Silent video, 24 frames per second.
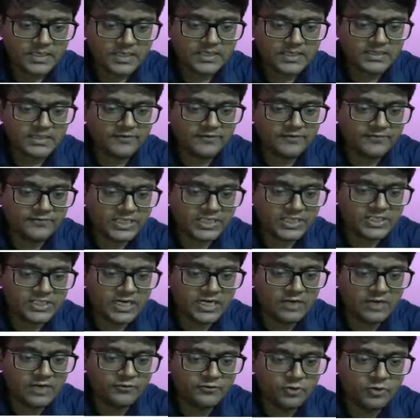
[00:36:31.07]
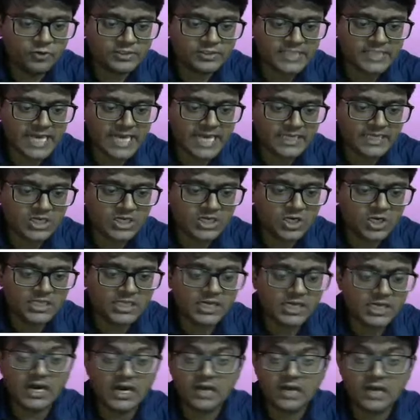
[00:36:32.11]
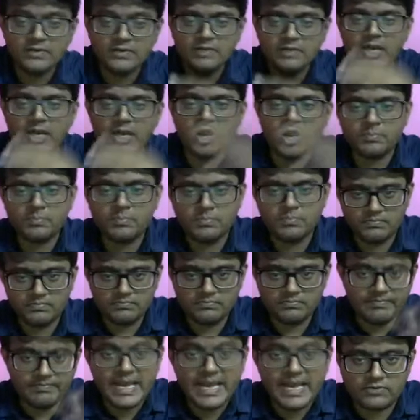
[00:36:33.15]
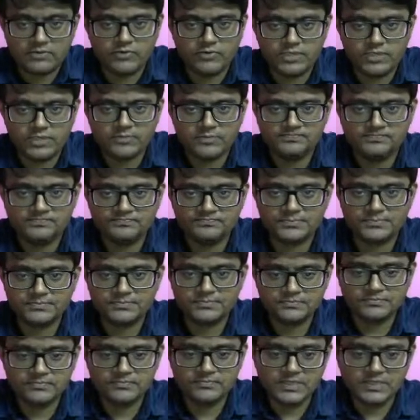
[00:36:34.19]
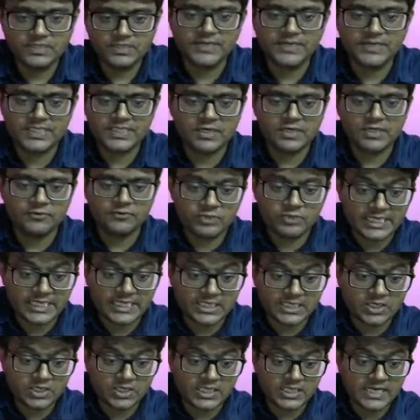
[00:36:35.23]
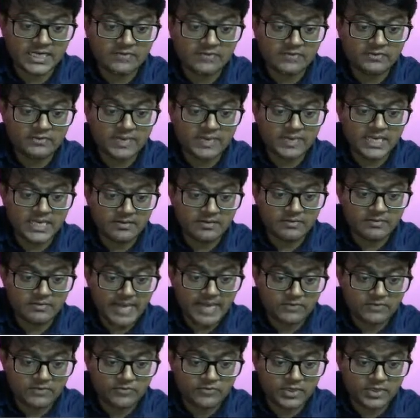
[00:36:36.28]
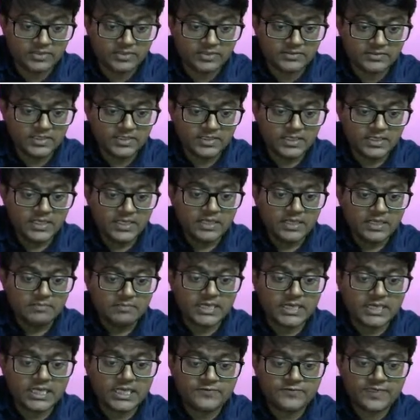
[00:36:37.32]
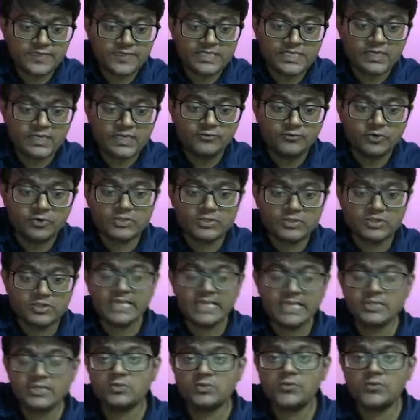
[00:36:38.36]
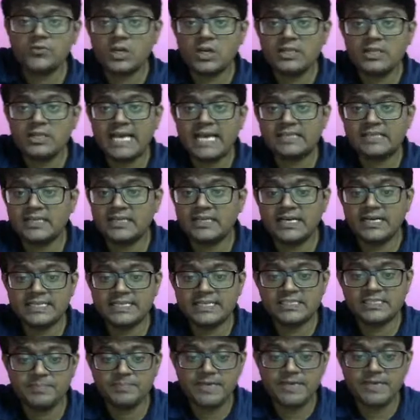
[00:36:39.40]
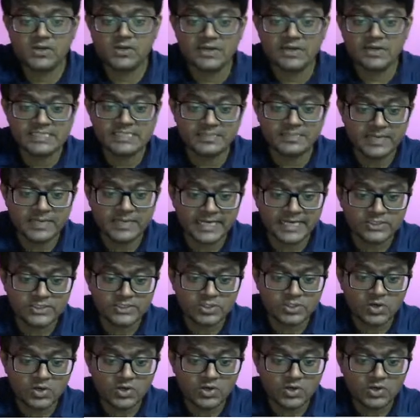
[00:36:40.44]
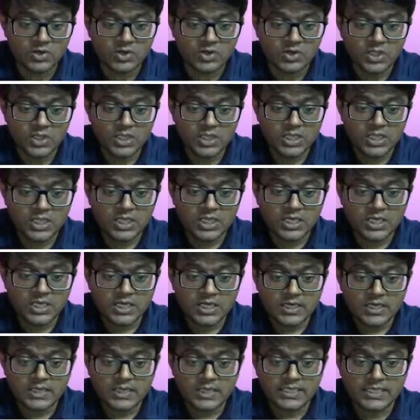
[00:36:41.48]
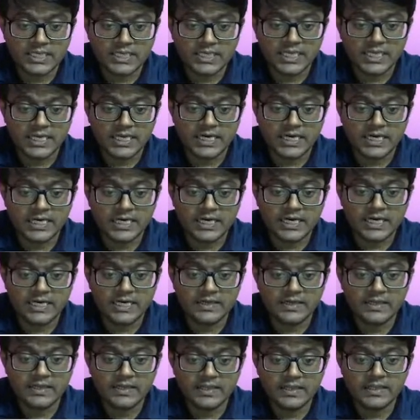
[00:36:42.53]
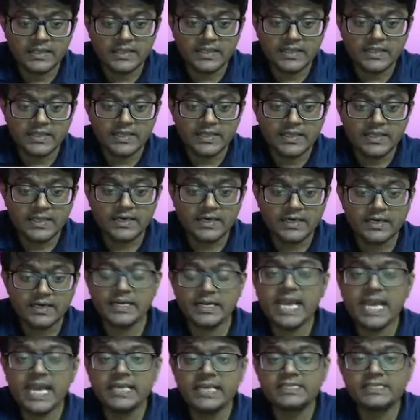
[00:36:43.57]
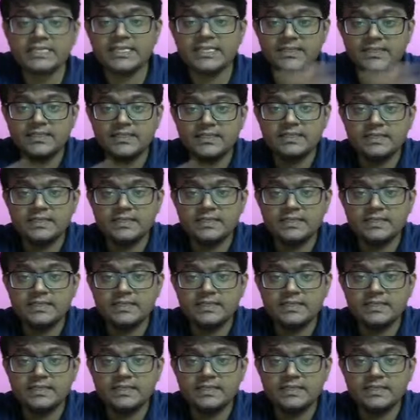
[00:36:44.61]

the frictional force acting on the car will be backward. The frictional force acting on the car will be backward, because frictional force has to follow the action reaction pair concept, right? So the reaction